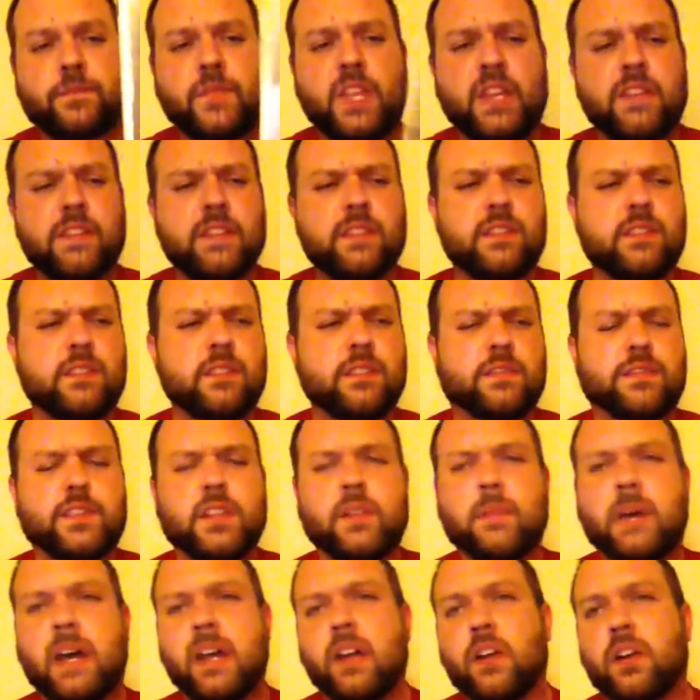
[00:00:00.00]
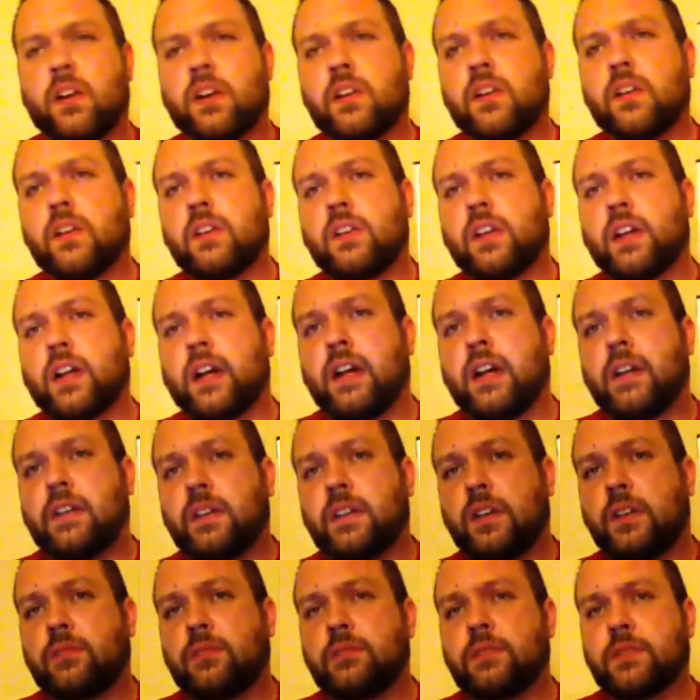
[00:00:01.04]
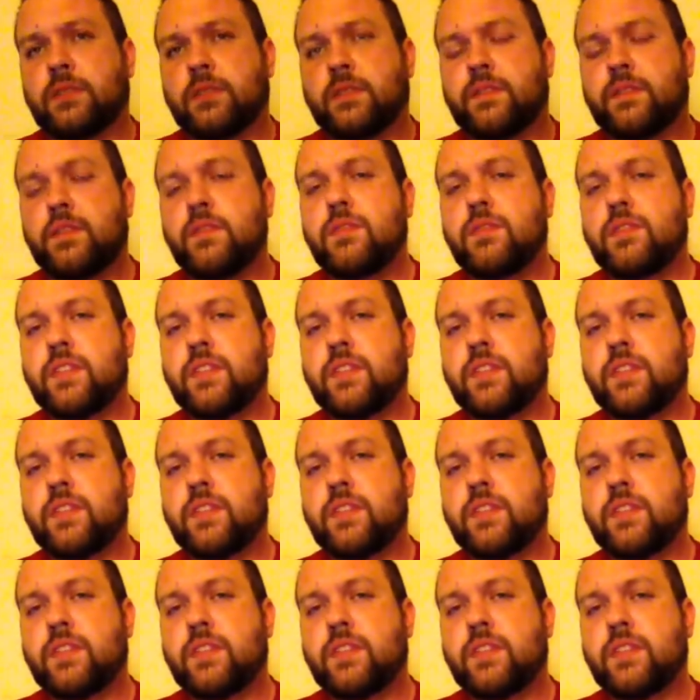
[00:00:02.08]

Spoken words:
This is a film I'd heard a few